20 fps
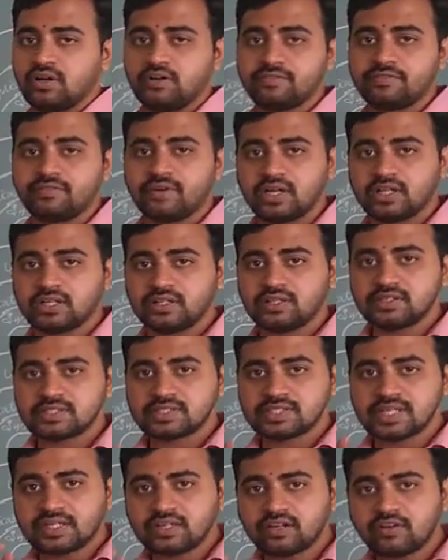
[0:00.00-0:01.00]
of a
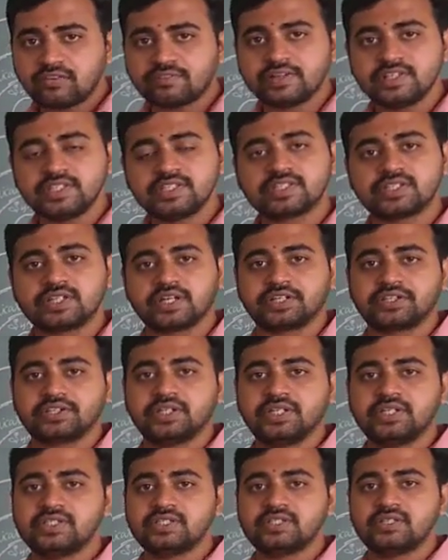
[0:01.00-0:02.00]
set of
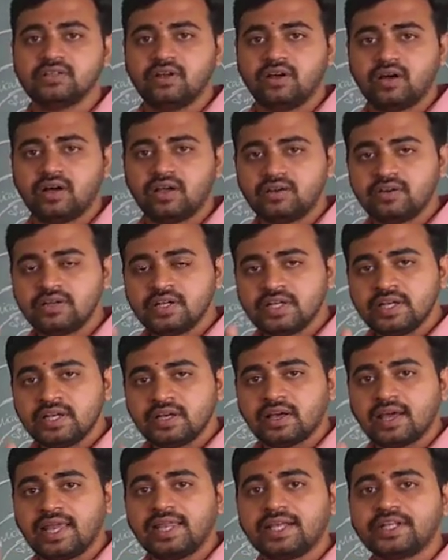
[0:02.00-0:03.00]
instructions
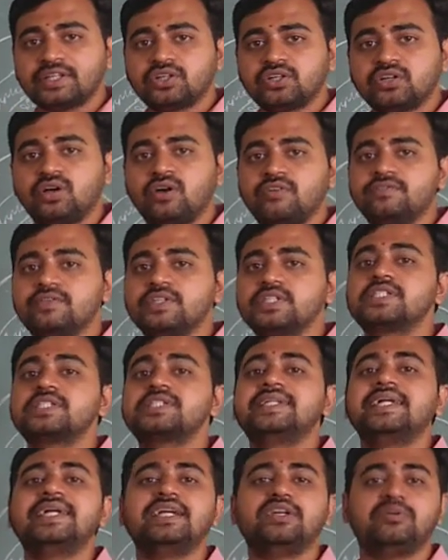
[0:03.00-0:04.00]
or collection of
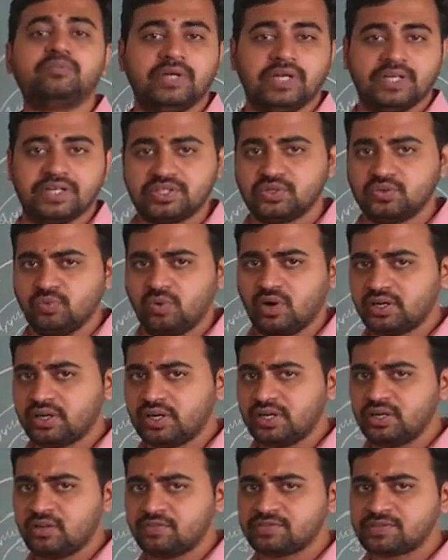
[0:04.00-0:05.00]
statements. What
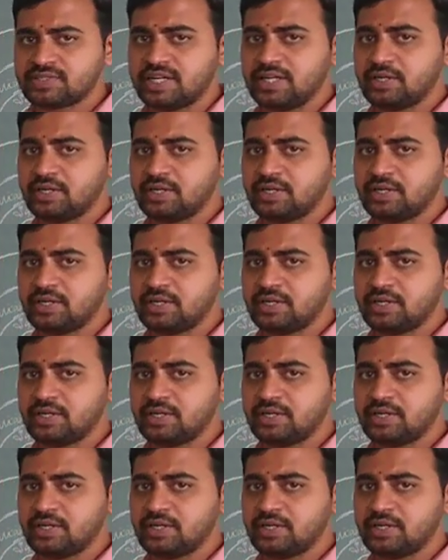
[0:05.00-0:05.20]
kind of